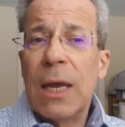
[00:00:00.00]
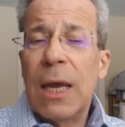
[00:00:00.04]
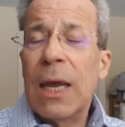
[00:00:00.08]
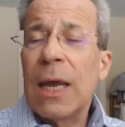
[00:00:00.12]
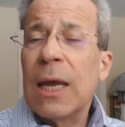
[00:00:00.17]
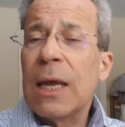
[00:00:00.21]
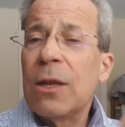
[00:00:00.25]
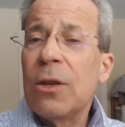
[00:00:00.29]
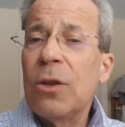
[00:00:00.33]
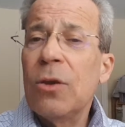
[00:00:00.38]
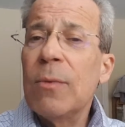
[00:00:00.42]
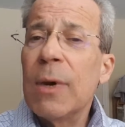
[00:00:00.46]

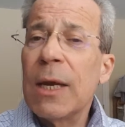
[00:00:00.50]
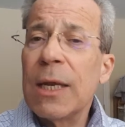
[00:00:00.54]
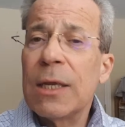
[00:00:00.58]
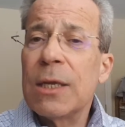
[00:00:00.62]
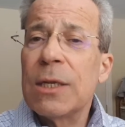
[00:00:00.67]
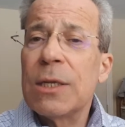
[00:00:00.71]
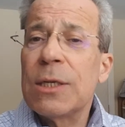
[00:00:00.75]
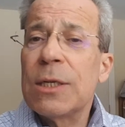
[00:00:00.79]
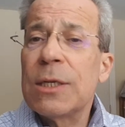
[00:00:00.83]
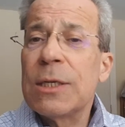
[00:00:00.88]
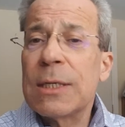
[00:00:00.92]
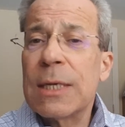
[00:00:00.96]
And you might
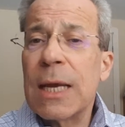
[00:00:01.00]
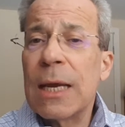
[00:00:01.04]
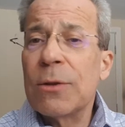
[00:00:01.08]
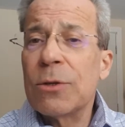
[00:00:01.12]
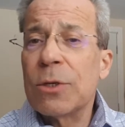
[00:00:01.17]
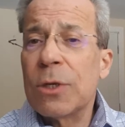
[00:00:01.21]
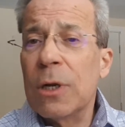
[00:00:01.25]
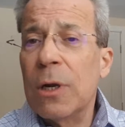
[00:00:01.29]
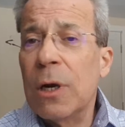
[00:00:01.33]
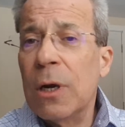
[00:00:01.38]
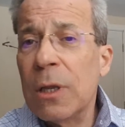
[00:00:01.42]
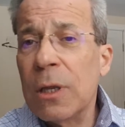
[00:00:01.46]
get
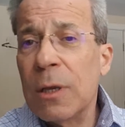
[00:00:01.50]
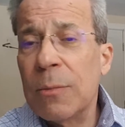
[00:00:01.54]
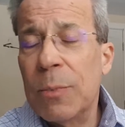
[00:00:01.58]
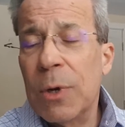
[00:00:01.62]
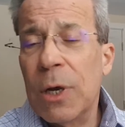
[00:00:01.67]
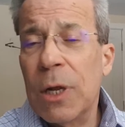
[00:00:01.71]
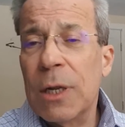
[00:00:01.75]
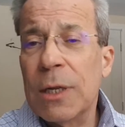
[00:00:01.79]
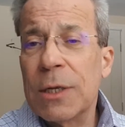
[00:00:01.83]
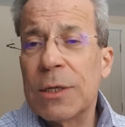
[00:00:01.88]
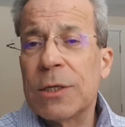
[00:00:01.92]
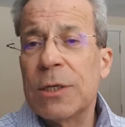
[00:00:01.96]
discounts on all the
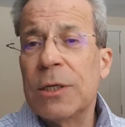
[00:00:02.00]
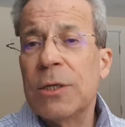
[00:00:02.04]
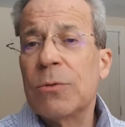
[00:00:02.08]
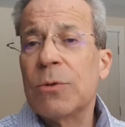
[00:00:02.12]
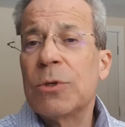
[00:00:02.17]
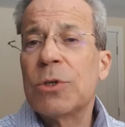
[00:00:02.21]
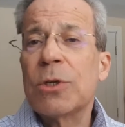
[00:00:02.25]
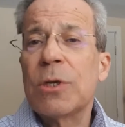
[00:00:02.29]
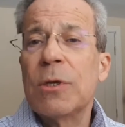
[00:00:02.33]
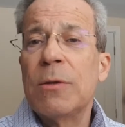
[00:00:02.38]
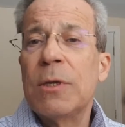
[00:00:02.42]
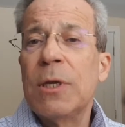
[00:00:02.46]
policies,
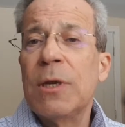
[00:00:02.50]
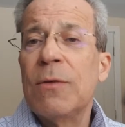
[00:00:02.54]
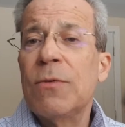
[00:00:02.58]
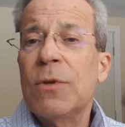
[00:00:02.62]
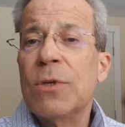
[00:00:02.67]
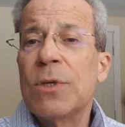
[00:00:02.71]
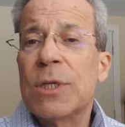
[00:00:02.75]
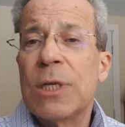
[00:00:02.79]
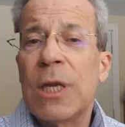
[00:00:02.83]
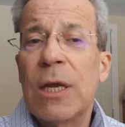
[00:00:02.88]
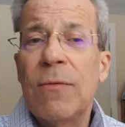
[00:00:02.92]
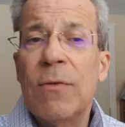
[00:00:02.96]
which could give
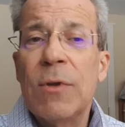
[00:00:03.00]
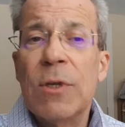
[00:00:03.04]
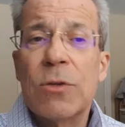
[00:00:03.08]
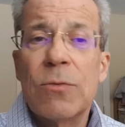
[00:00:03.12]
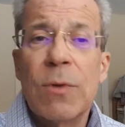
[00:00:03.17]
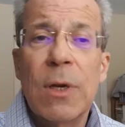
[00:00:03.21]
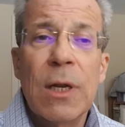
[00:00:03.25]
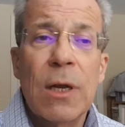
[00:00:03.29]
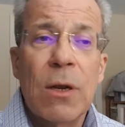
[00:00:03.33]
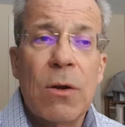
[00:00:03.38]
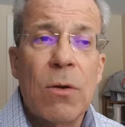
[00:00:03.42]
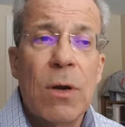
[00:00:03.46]
you
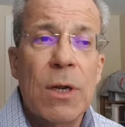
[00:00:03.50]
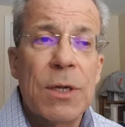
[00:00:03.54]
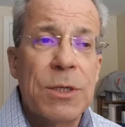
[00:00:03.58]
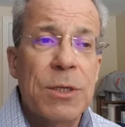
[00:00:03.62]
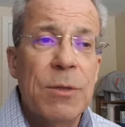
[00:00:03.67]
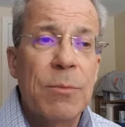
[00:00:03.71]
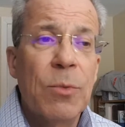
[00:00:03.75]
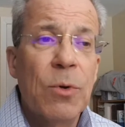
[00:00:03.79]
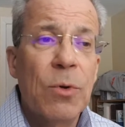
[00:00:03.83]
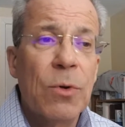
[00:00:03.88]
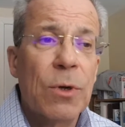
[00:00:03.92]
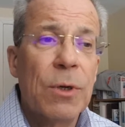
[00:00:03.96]
savings right
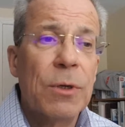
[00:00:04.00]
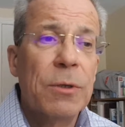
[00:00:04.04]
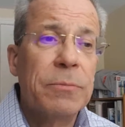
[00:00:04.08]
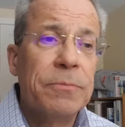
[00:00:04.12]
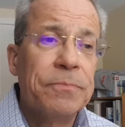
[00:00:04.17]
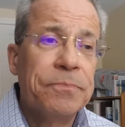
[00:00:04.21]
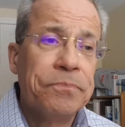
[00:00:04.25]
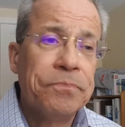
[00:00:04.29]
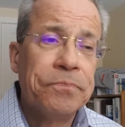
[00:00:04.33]
across the board.